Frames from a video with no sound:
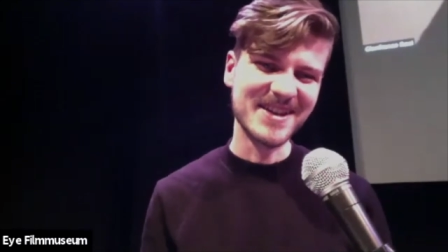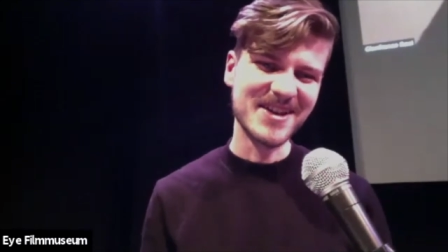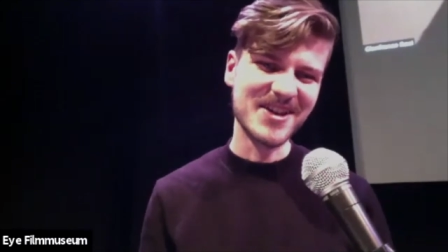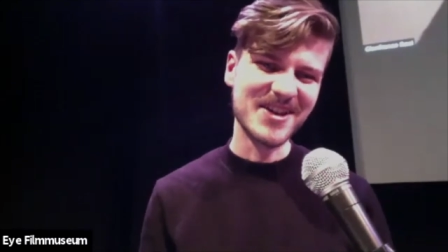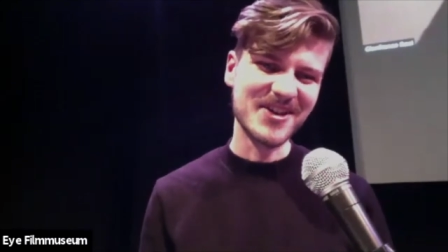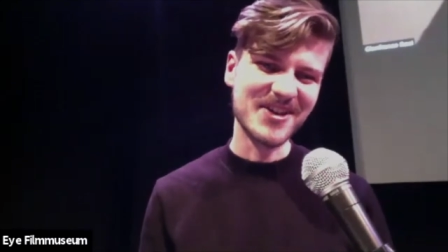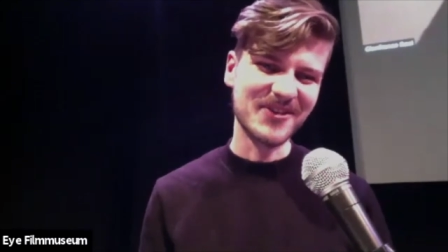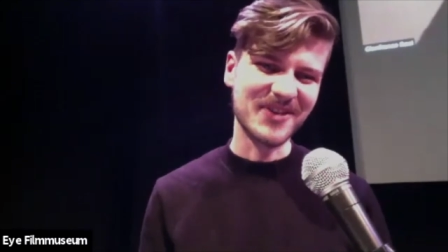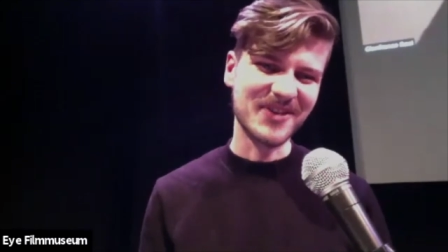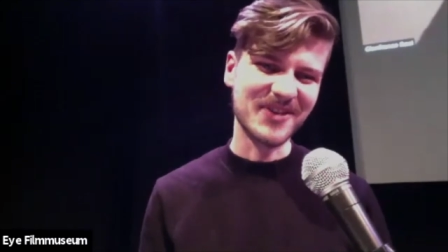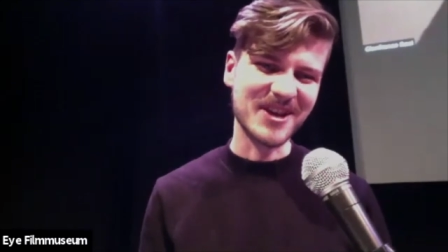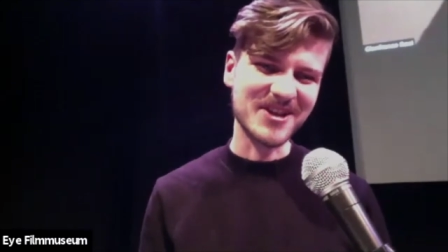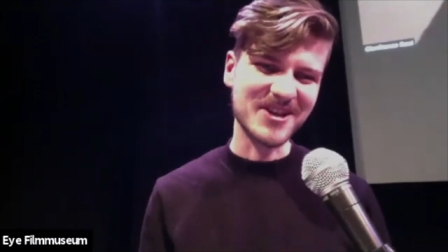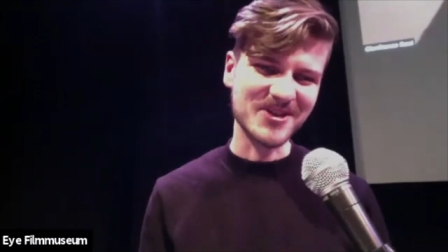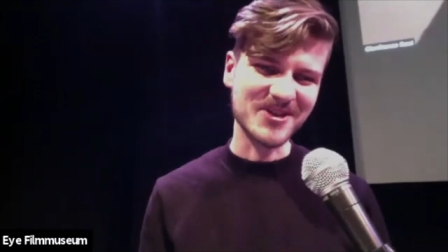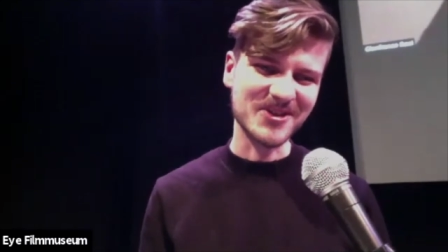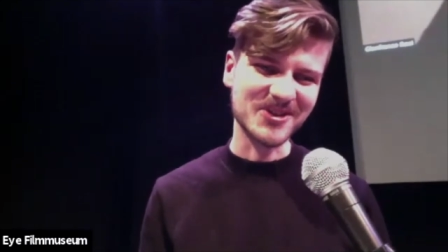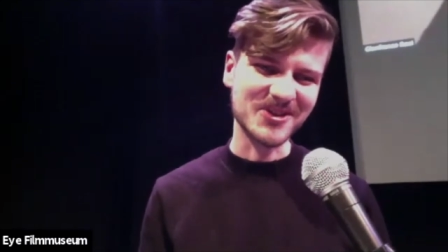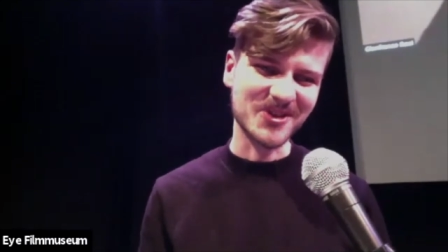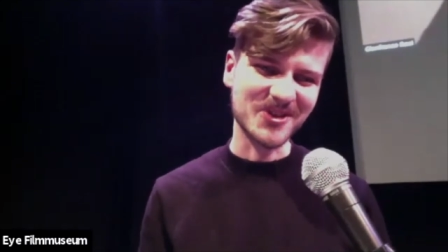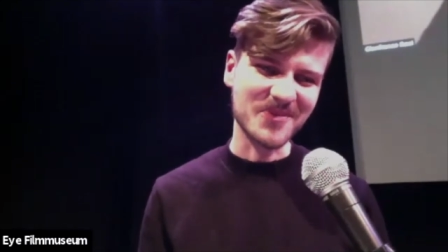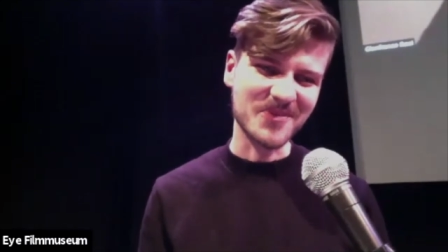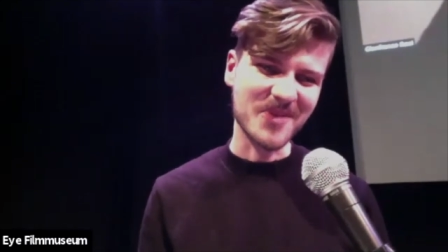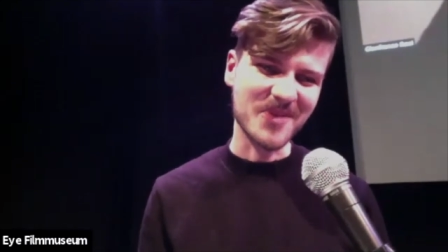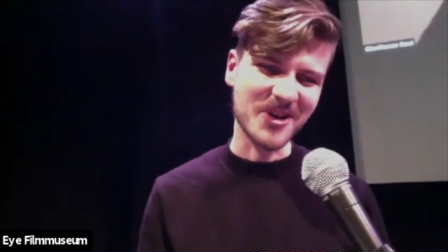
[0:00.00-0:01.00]
Thank you
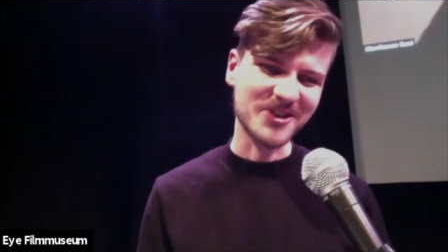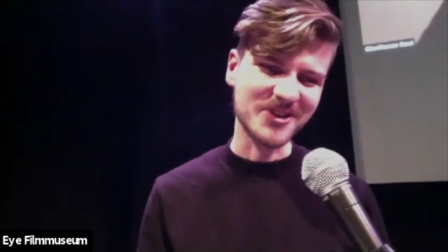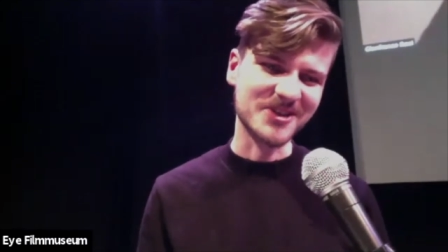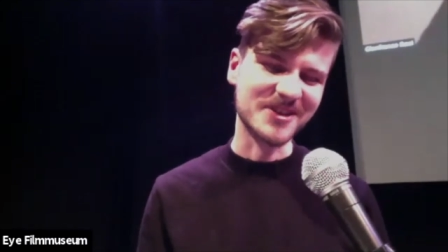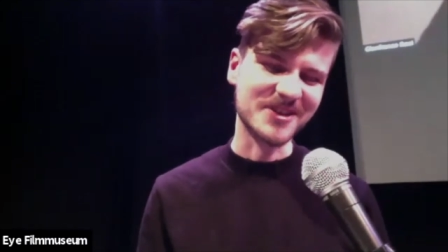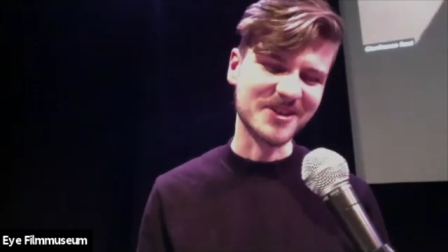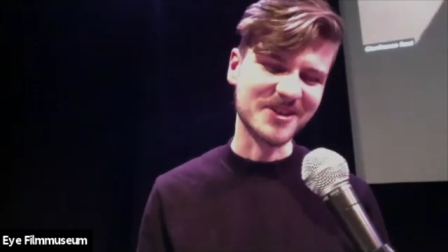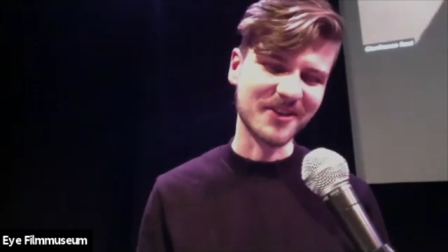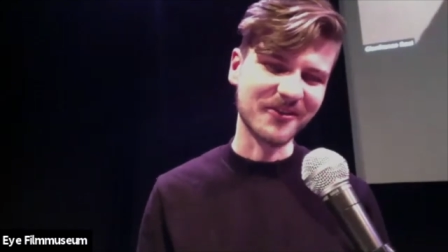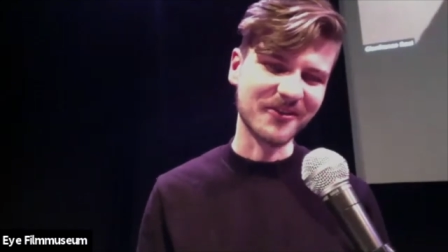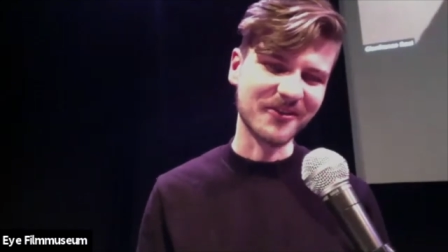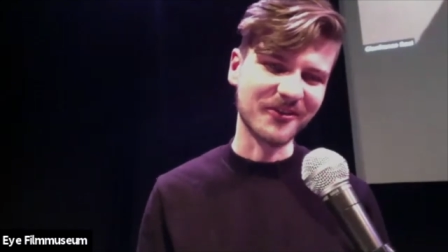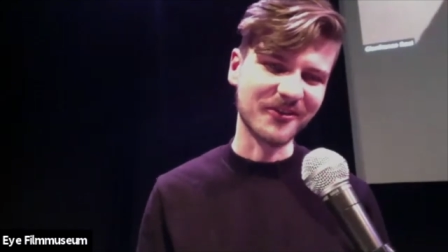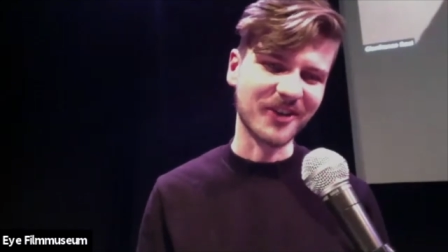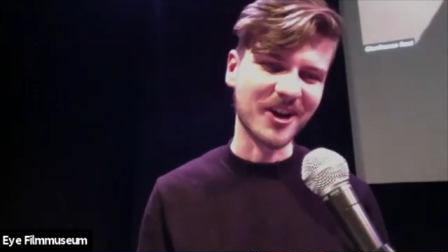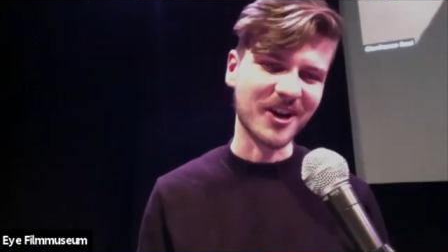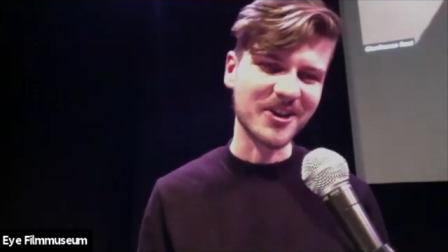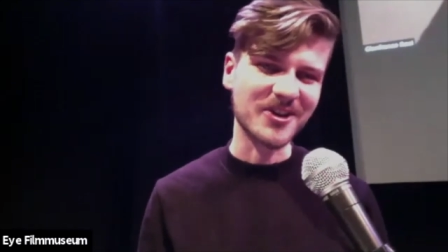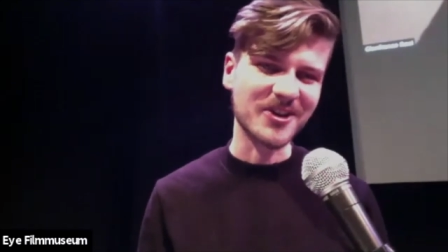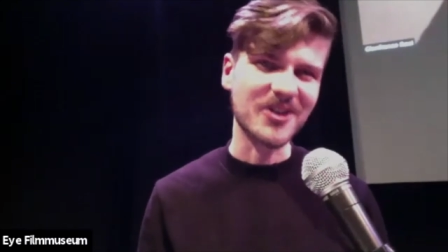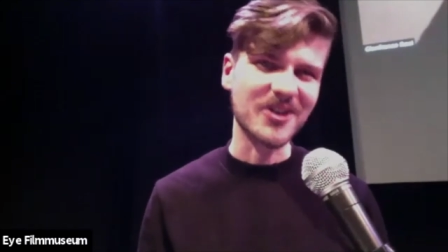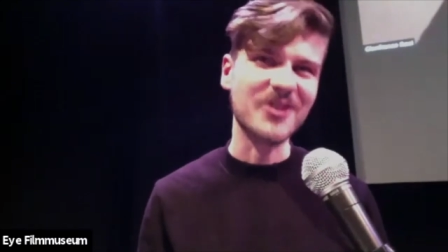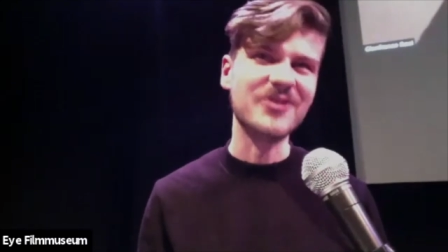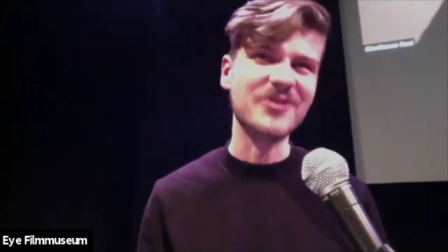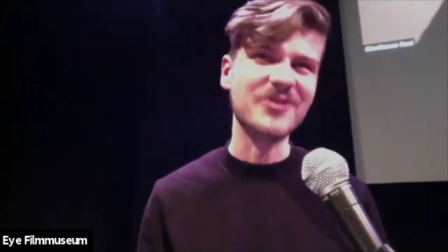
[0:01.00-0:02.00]
so much,
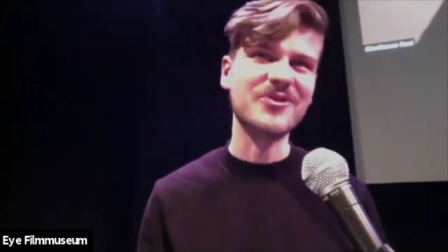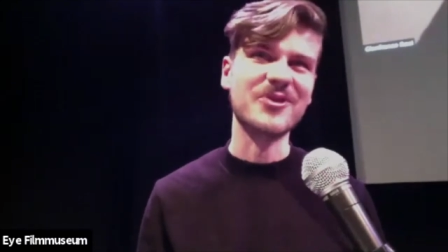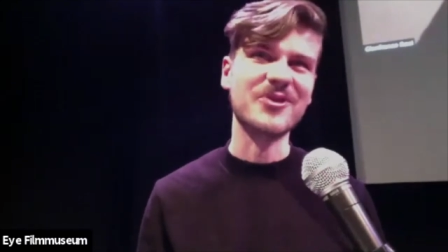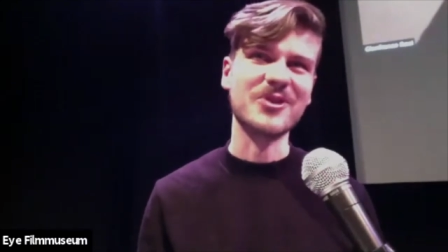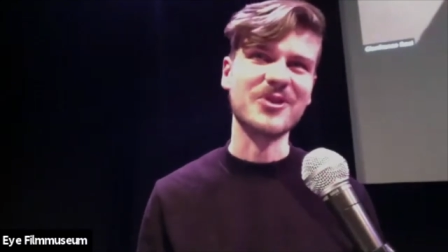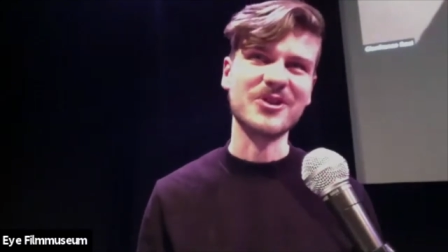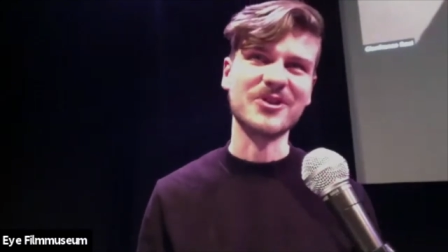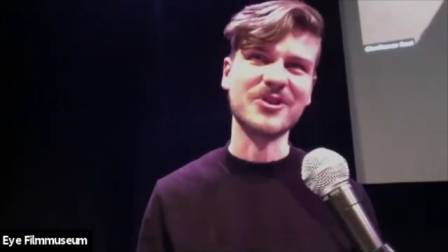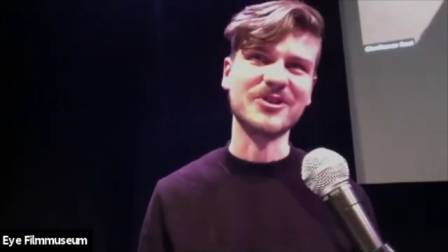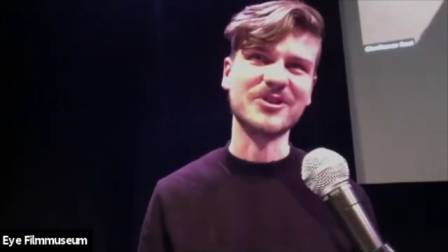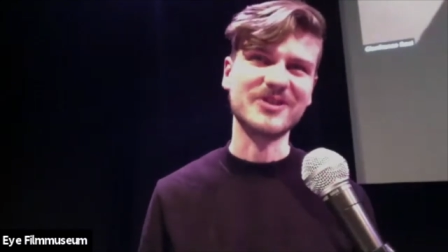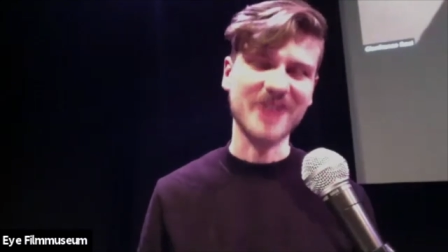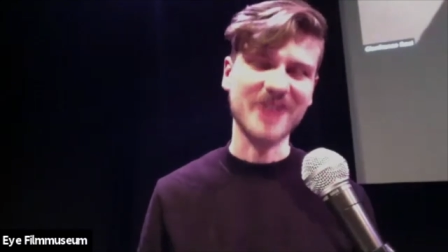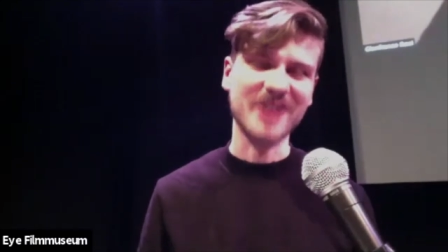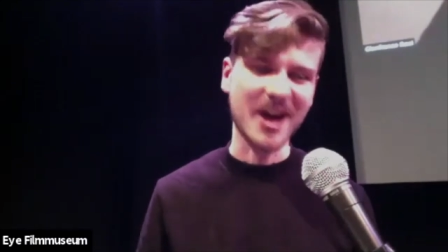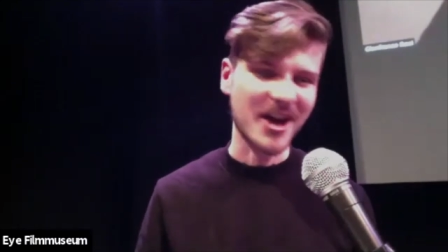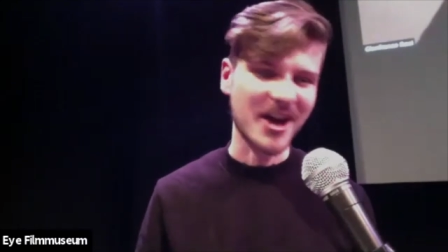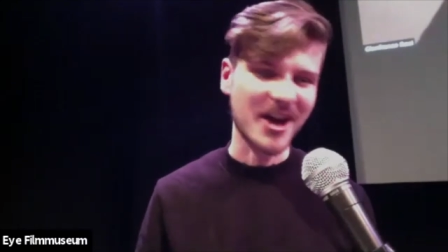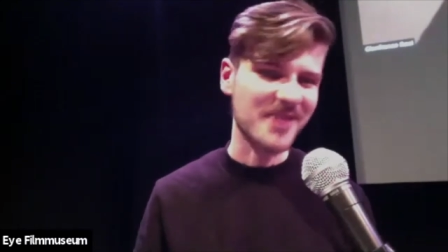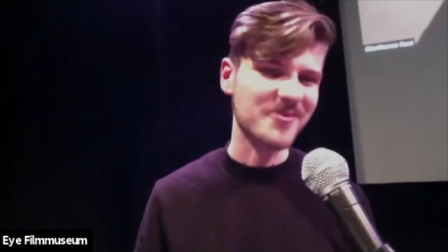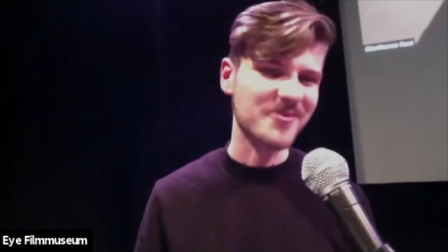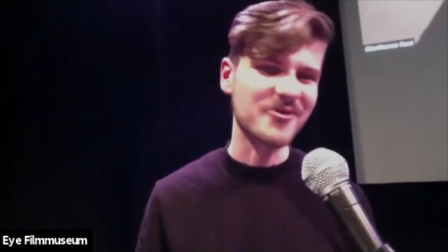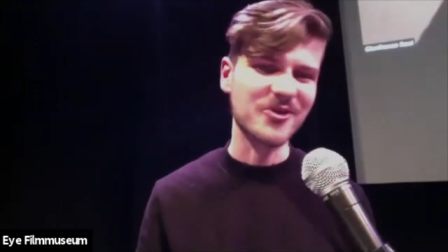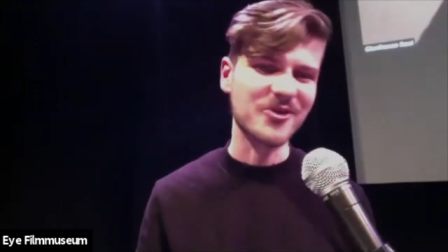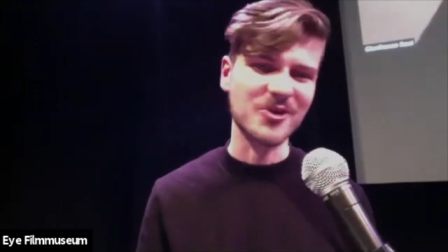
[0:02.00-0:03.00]
Gianfranco, for your
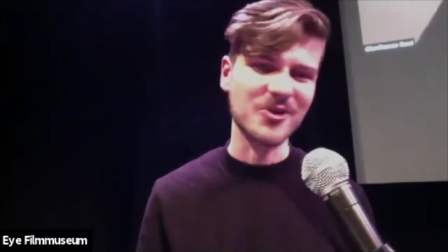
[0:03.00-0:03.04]
time, for